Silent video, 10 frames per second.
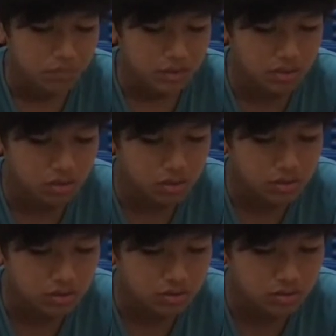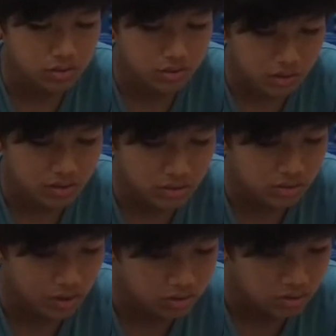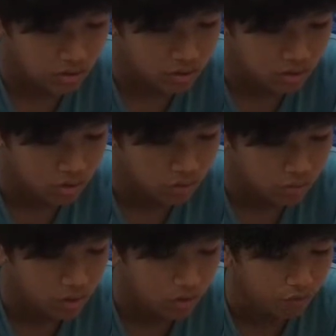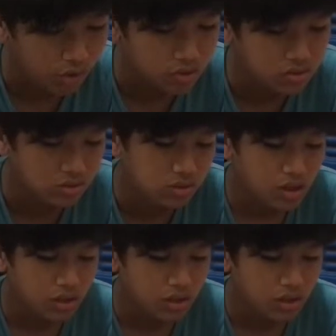The goal in this text is how to make avocado juice.